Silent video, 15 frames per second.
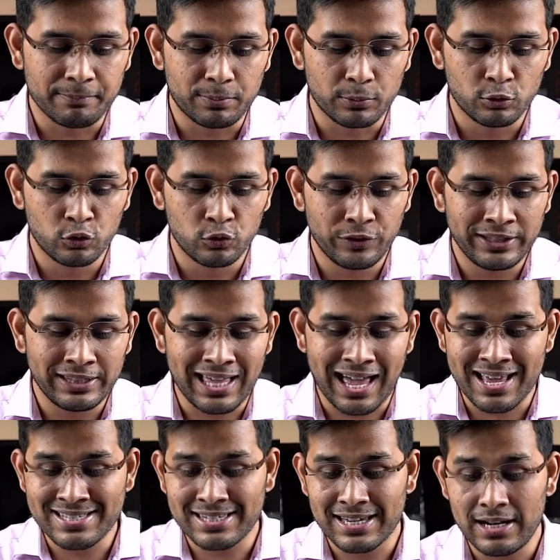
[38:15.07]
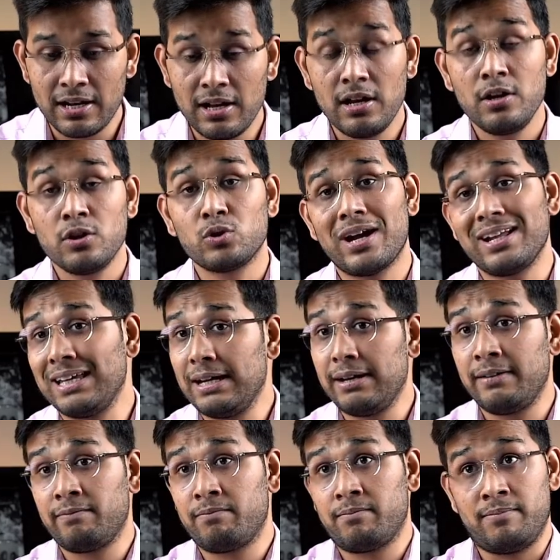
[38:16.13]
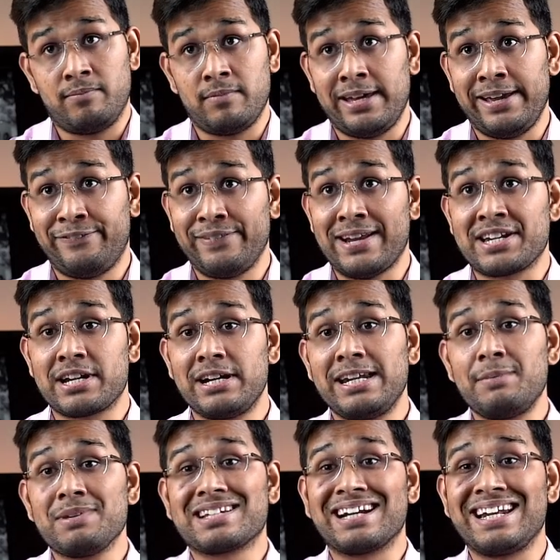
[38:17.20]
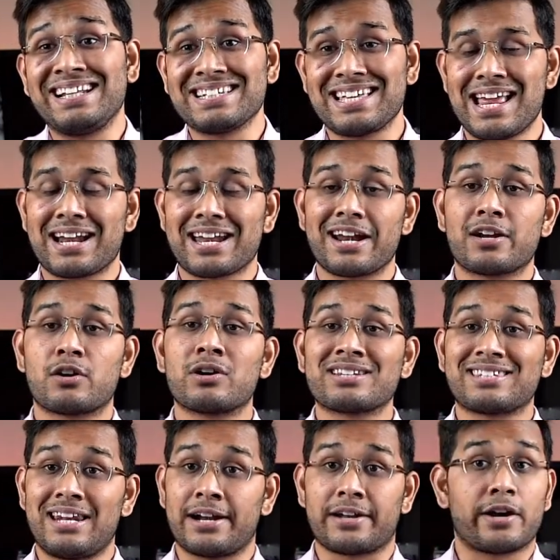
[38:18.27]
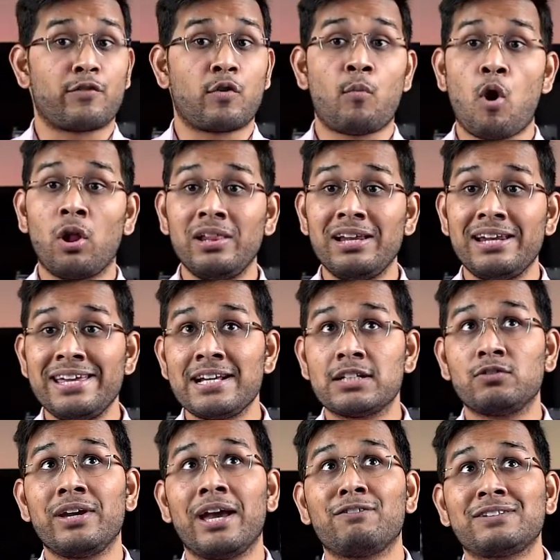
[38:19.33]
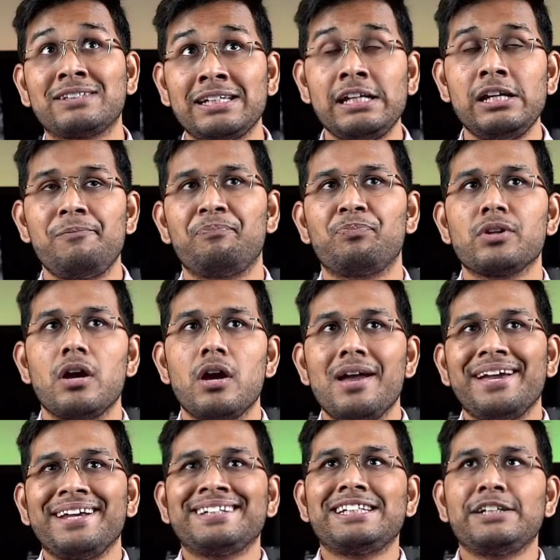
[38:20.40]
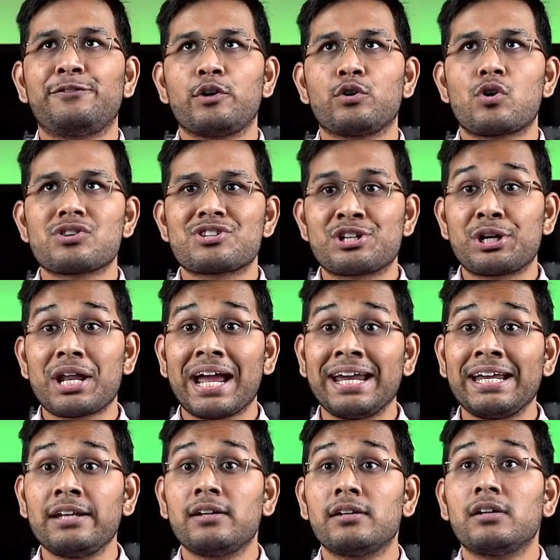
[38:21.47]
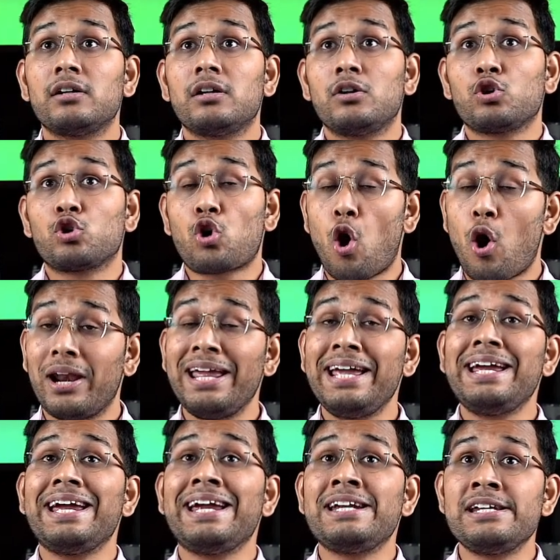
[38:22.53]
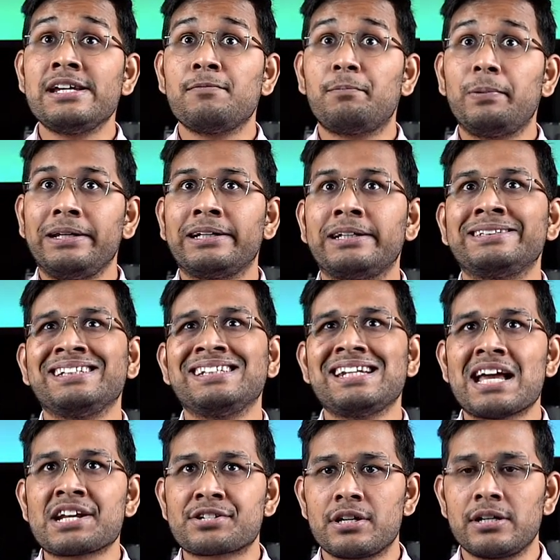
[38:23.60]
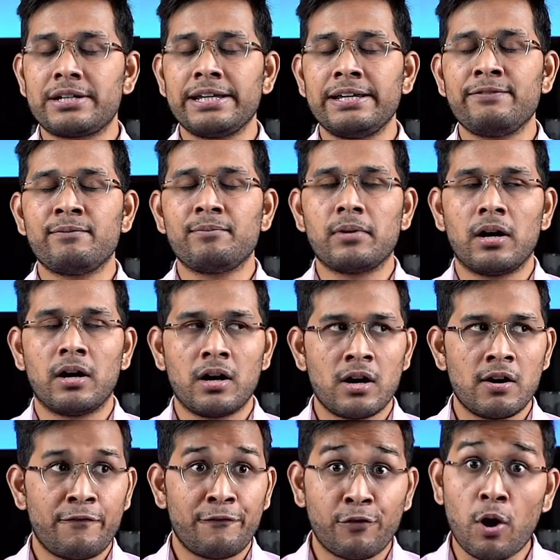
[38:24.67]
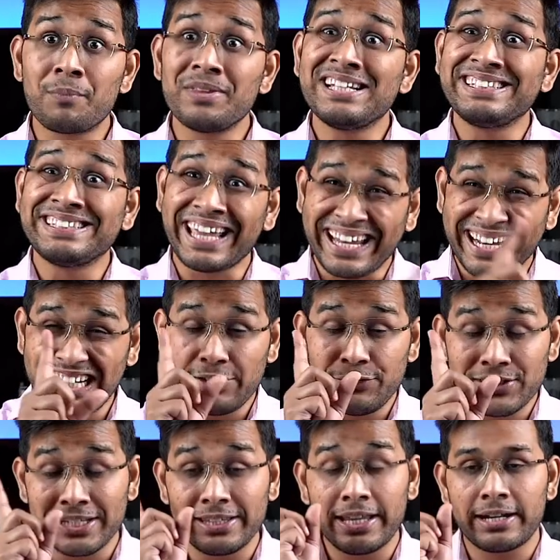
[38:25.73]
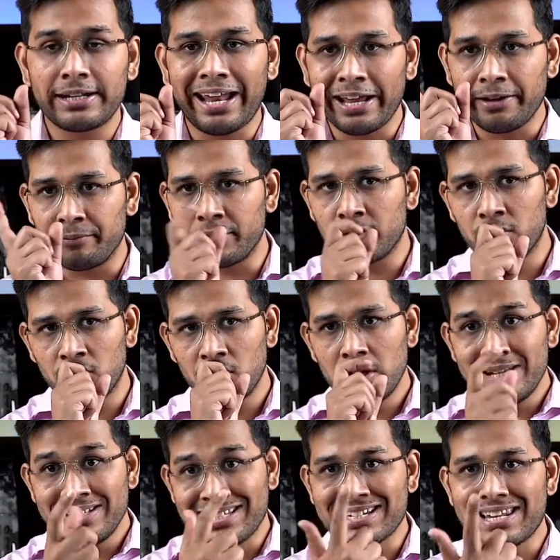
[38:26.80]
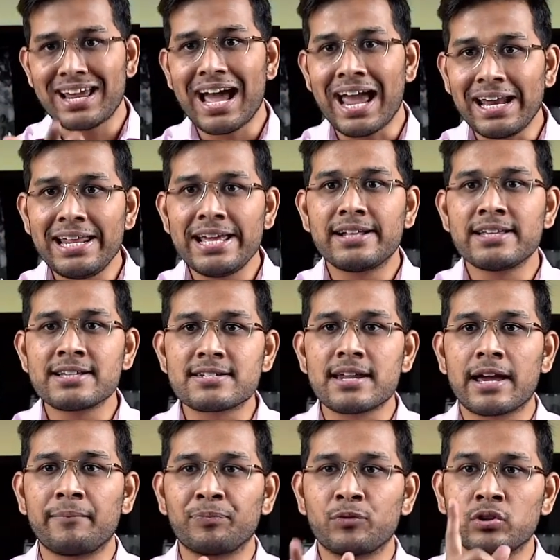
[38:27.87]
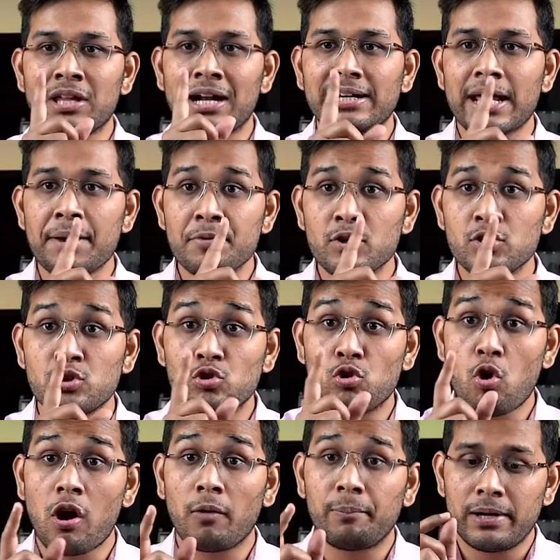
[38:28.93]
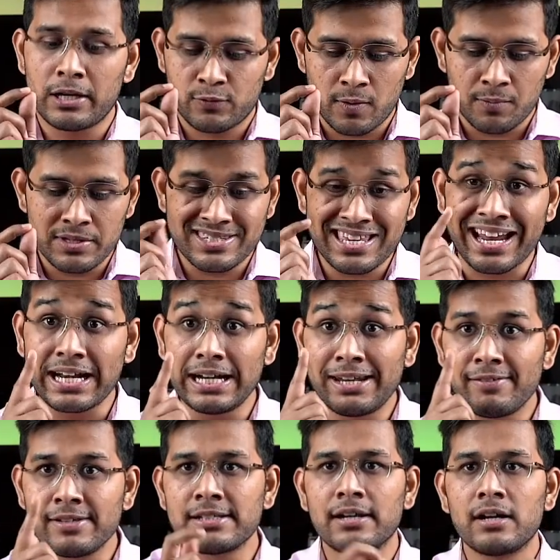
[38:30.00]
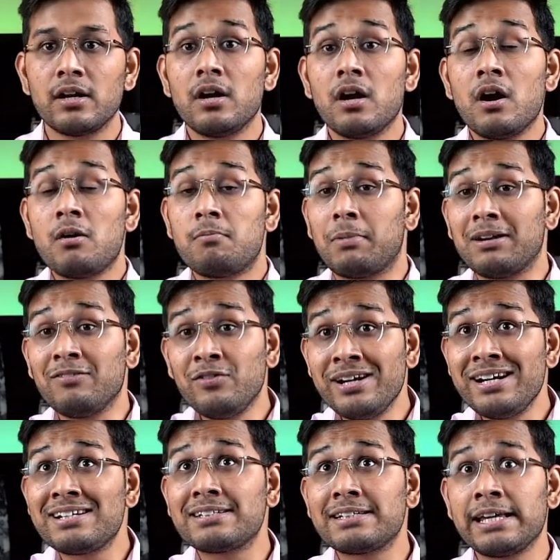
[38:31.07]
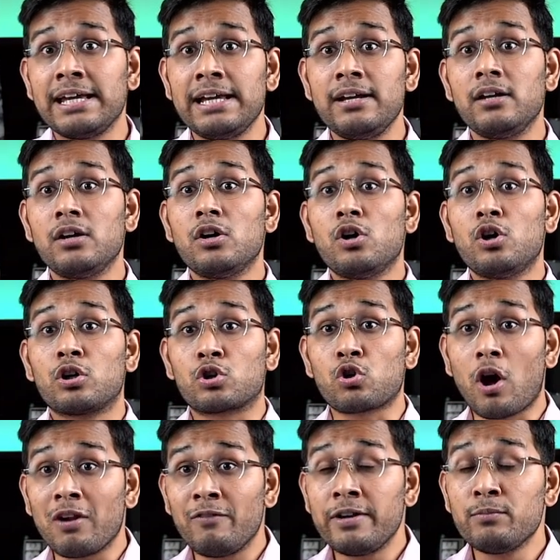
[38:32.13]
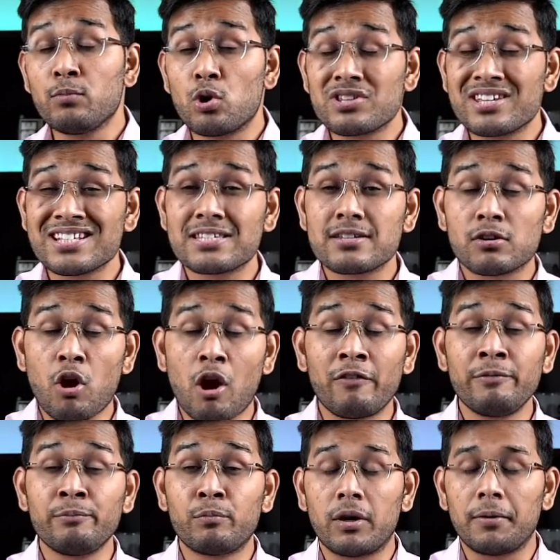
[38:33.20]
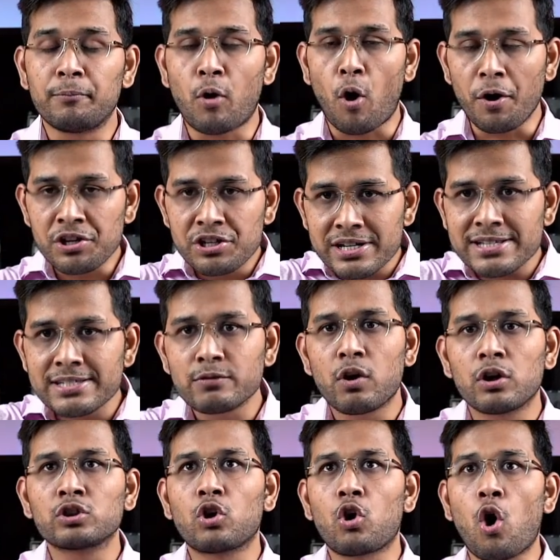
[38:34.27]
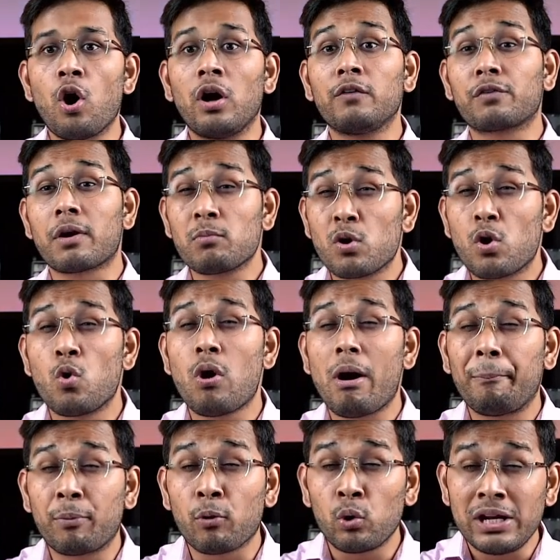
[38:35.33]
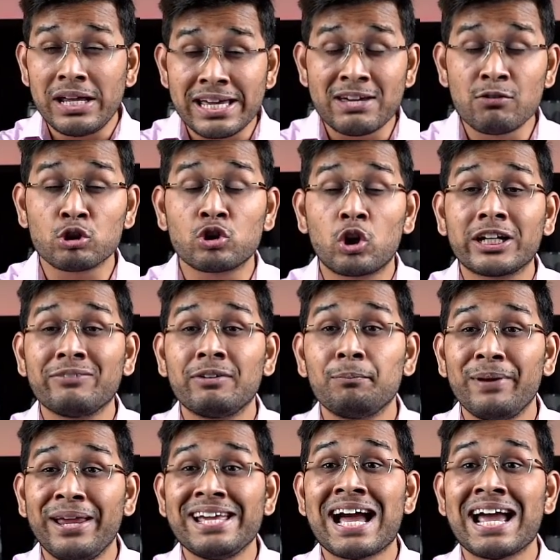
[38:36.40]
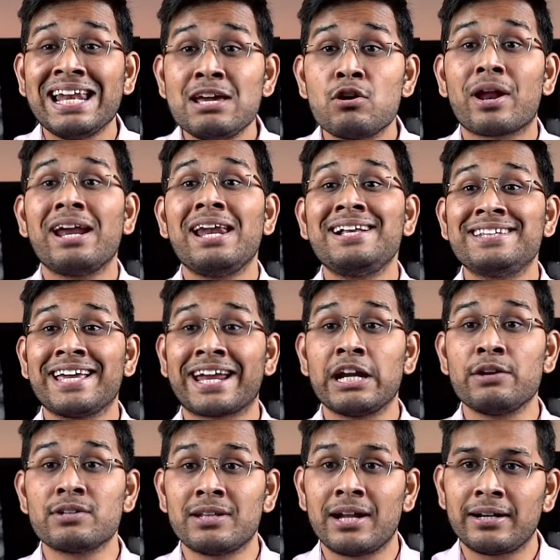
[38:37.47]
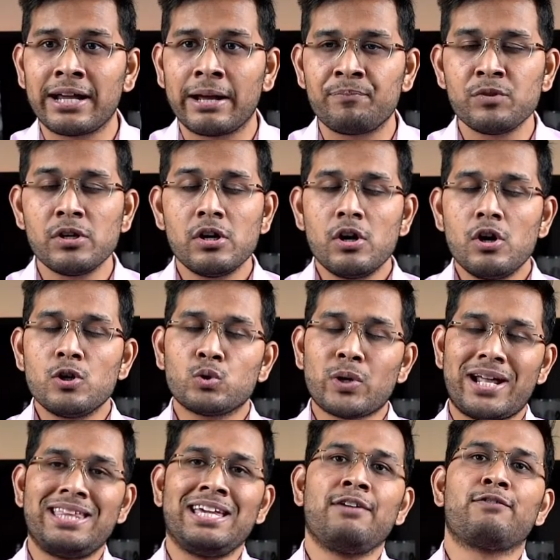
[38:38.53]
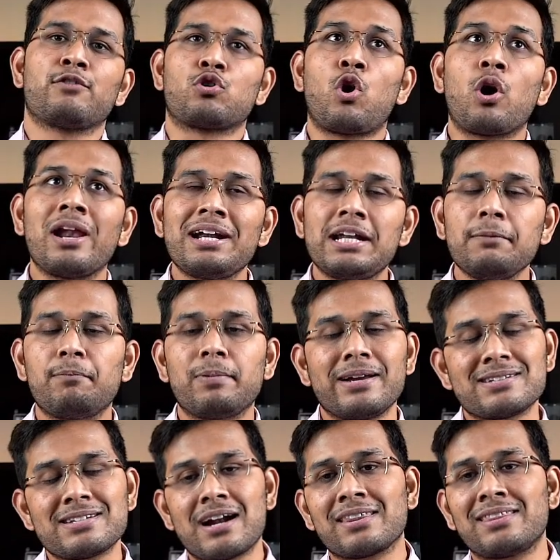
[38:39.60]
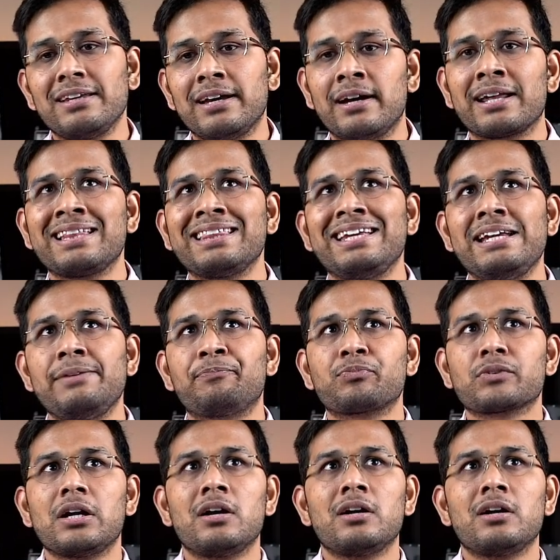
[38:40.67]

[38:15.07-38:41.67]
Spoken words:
improve in the ISL. So I think if national team is getting selected, good selected from all the leagues. We have seen Stephen Constantine calling Indian players in the national team from the second division that time, you know, just like I League this time. So that time you used to call players from the second division. Manveer Singh, Rolvin Borges was called from Goa Pro League. He was not even playing I League or I League second division that time. So I think if quality players are there in the